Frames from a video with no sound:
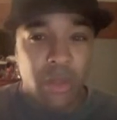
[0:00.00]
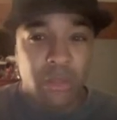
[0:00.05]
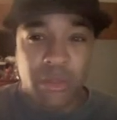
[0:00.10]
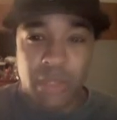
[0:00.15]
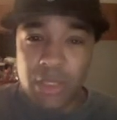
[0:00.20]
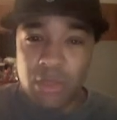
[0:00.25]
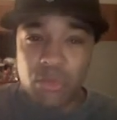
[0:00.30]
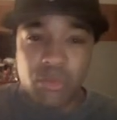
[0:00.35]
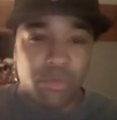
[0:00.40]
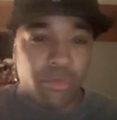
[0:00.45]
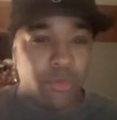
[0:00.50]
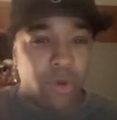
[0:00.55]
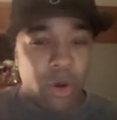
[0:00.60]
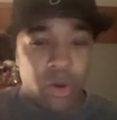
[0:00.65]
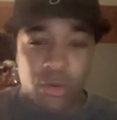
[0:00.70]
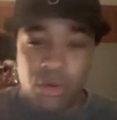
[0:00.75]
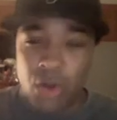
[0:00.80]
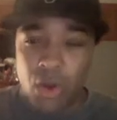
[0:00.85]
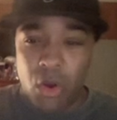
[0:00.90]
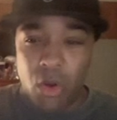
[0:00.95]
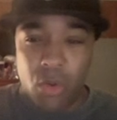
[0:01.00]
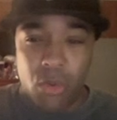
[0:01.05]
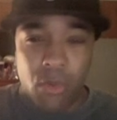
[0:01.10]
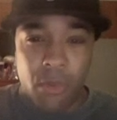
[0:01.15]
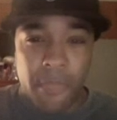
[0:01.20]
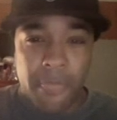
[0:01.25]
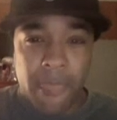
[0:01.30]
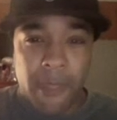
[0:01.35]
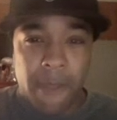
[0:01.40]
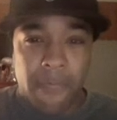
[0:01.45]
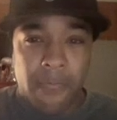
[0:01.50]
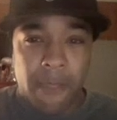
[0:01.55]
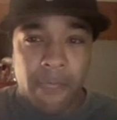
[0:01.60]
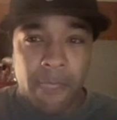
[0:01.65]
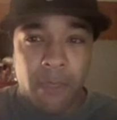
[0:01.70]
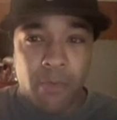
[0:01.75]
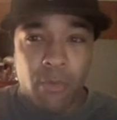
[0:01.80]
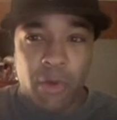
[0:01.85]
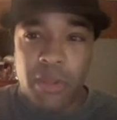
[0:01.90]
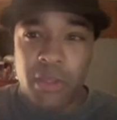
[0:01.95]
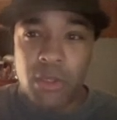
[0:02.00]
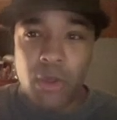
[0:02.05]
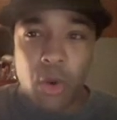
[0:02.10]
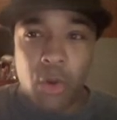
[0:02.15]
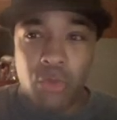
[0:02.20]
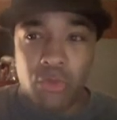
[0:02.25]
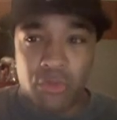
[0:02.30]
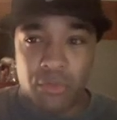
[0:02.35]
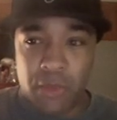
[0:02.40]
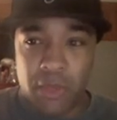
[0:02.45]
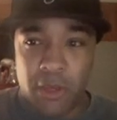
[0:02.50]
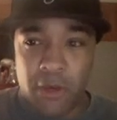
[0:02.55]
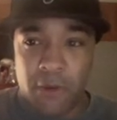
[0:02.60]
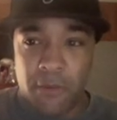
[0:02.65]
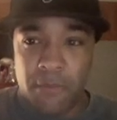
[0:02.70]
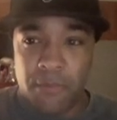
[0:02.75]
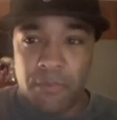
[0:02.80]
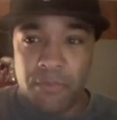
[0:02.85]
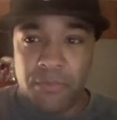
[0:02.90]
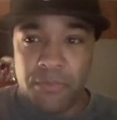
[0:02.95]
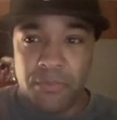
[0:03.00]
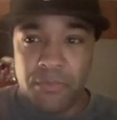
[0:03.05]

So I don't know where he goes from here.